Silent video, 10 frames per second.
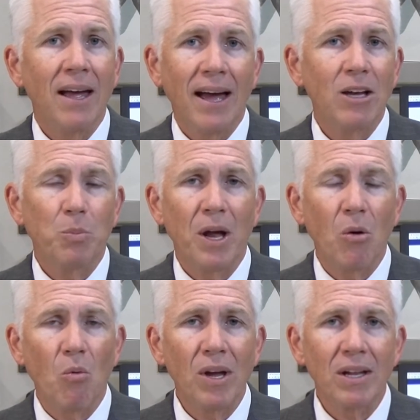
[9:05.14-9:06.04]
has been a
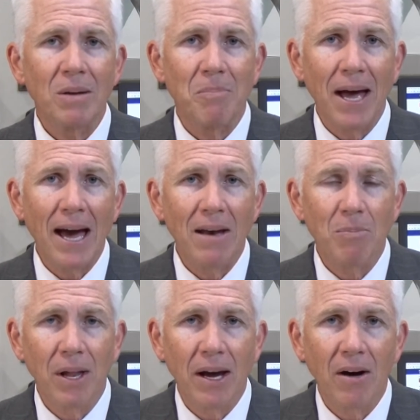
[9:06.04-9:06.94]
really bad
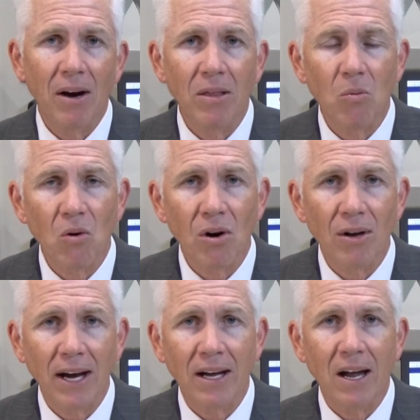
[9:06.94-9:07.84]
player in the world
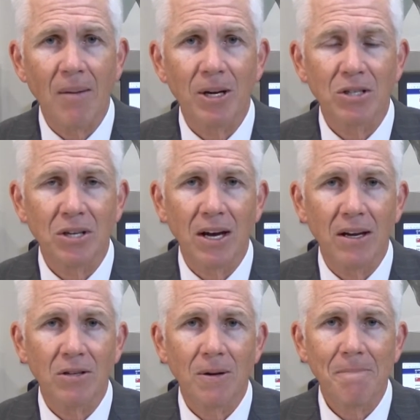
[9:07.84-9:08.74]
economic
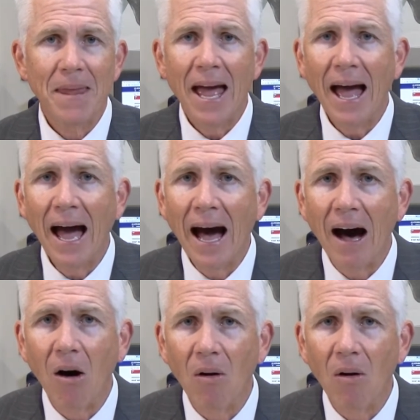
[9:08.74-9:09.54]
stage. How?